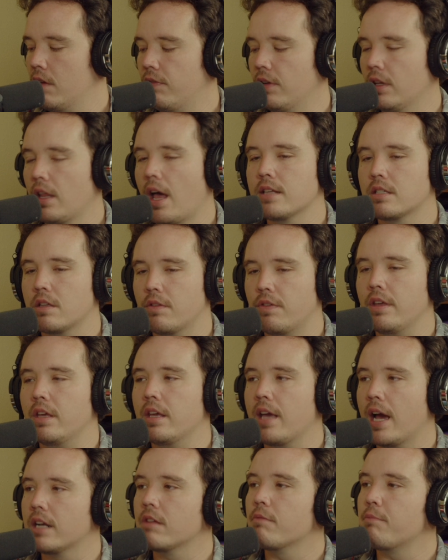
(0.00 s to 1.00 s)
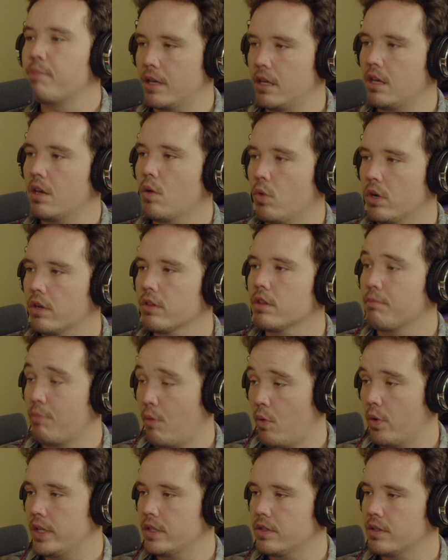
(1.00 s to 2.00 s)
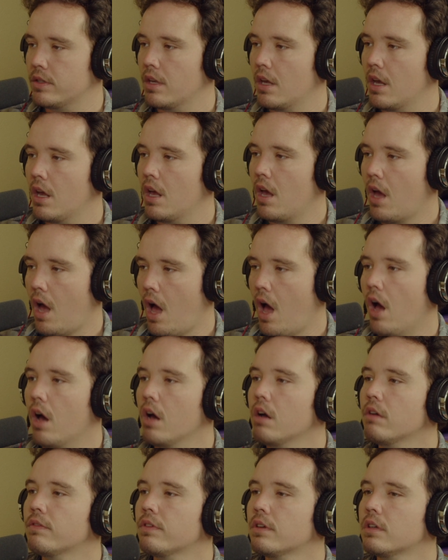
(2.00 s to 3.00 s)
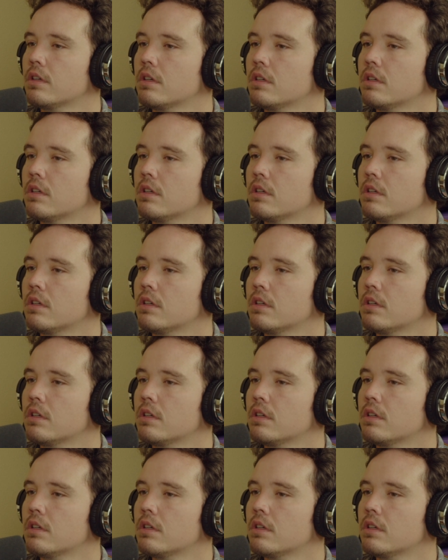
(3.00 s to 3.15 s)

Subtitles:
philosophy kind of being one of the points of